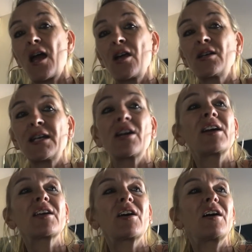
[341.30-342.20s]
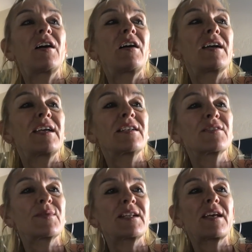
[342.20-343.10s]
only like high
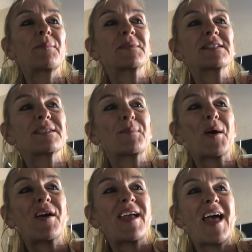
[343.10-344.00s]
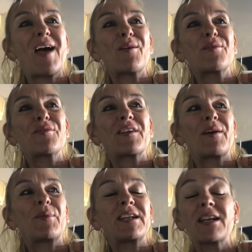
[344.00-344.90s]
end when it comes to my
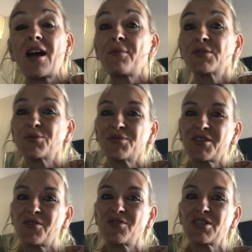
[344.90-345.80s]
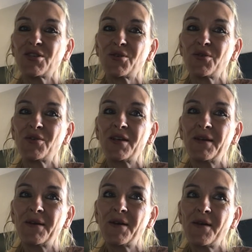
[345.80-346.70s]
health and when it comes also to
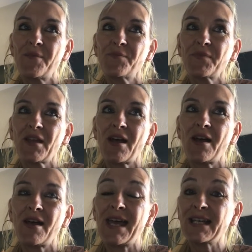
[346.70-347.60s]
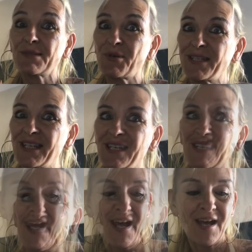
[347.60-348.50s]

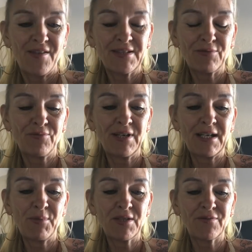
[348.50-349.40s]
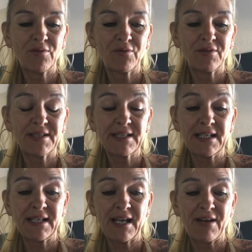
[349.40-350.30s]
expertise. There's a really beautiful
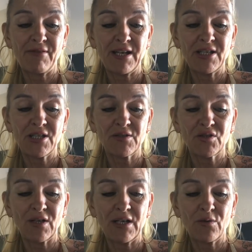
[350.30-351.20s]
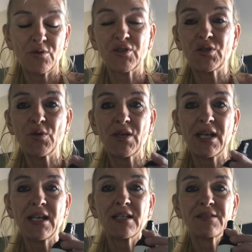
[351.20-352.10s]
skincare range in Australia called
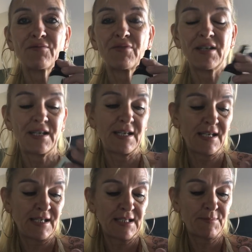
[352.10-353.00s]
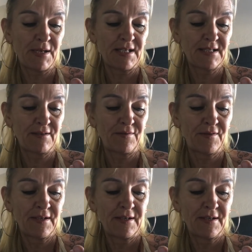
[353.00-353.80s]
Sukin that's really inexpensive.